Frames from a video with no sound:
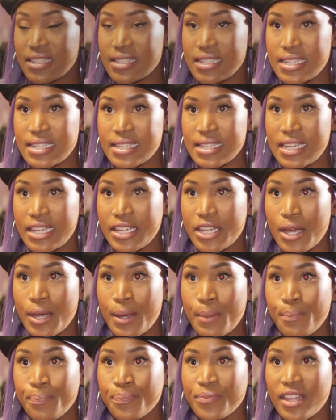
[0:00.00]
classes
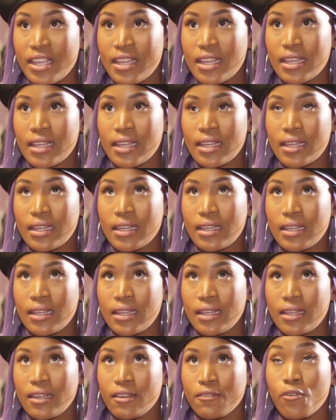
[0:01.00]
in
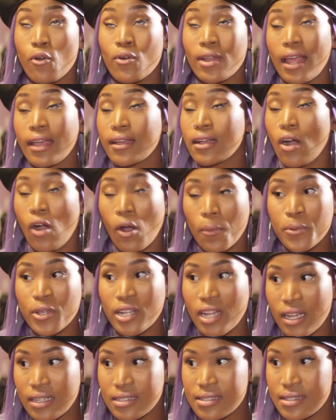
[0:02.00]
for like
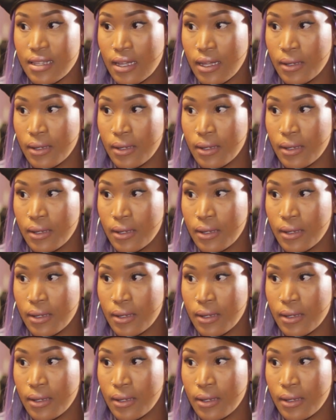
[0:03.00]
Opulux,